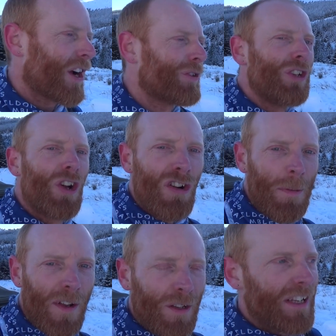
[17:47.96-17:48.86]
you go to Europe,
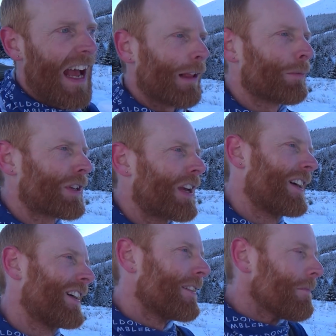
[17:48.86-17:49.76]
you go to the Alps,
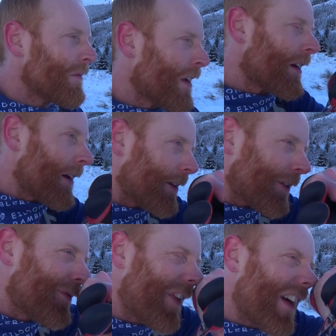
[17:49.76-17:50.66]
it's